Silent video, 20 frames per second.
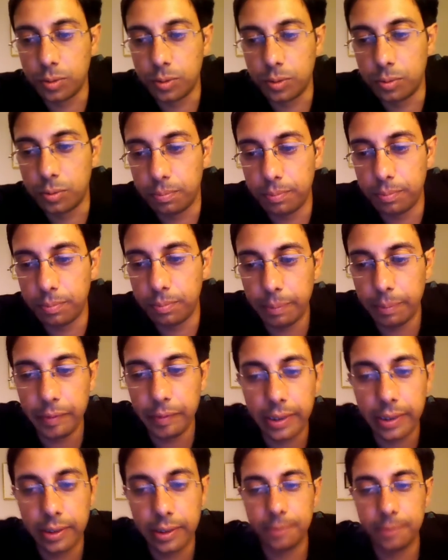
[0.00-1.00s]
maybe we
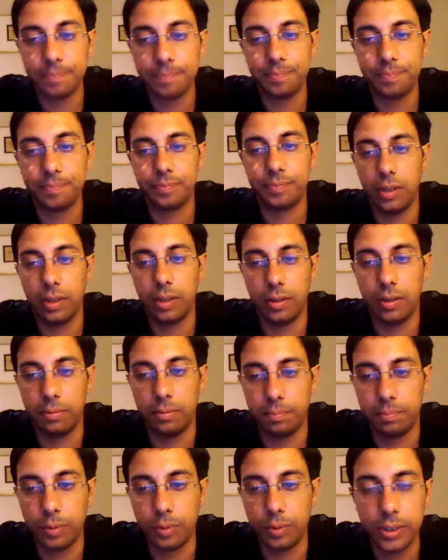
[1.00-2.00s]
can
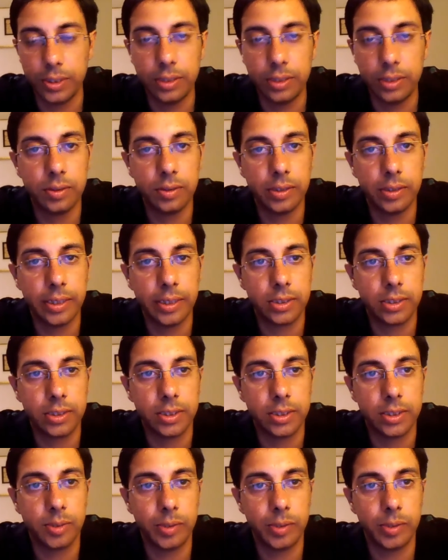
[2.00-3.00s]
proceed to the next
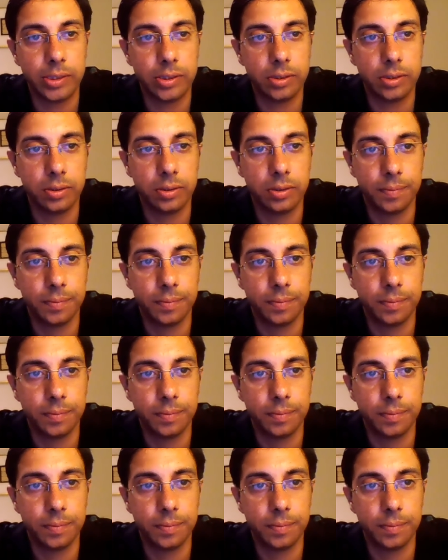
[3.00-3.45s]
question.